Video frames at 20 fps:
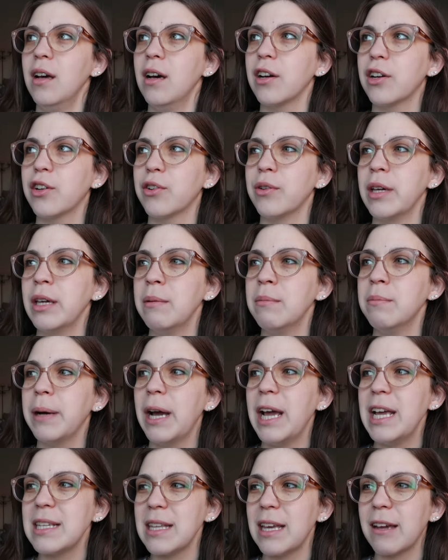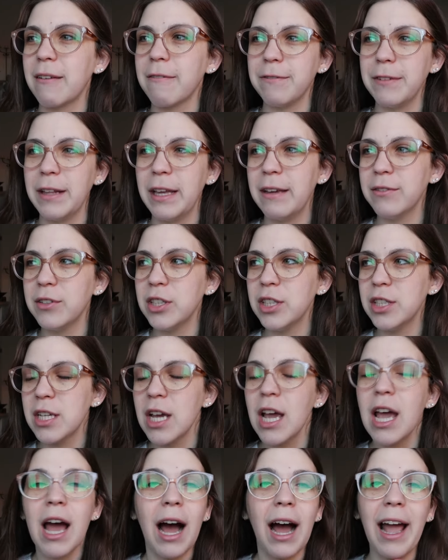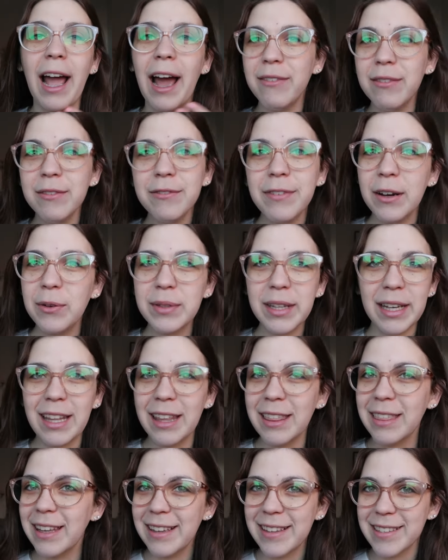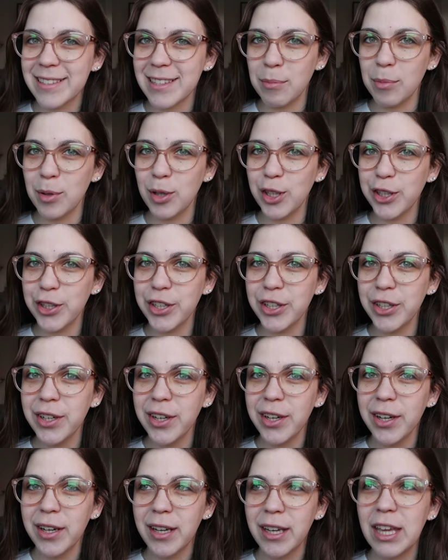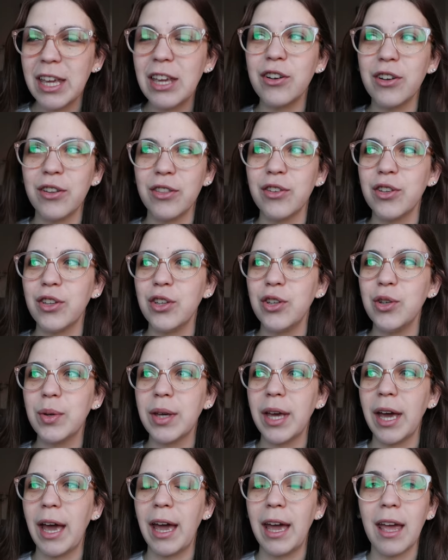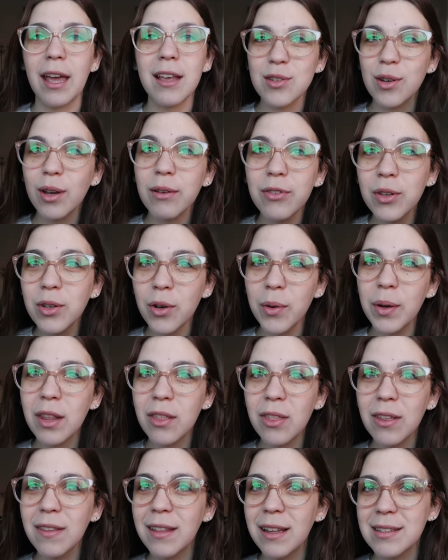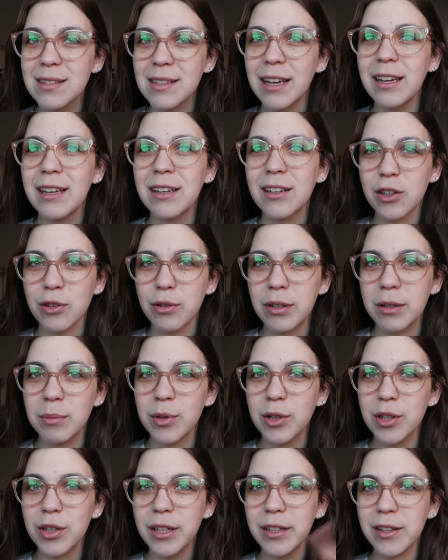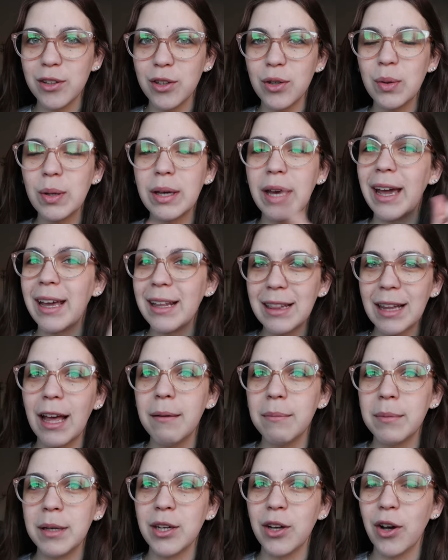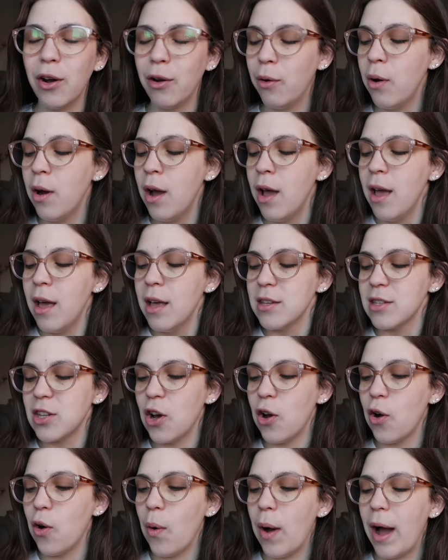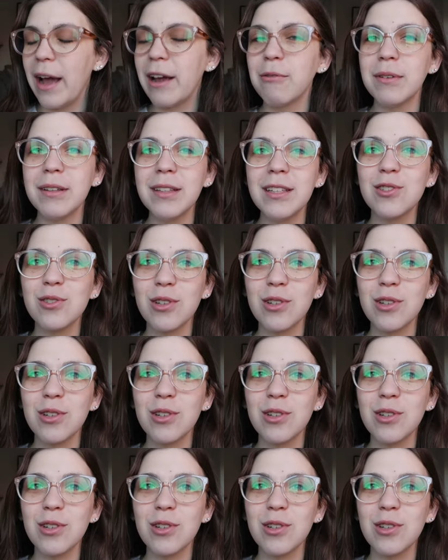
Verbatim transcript: a cream but it's like flavors. I haven't found anything similar here in the UK, so if you know anything that's like a creamer in the UK, let me know. So I really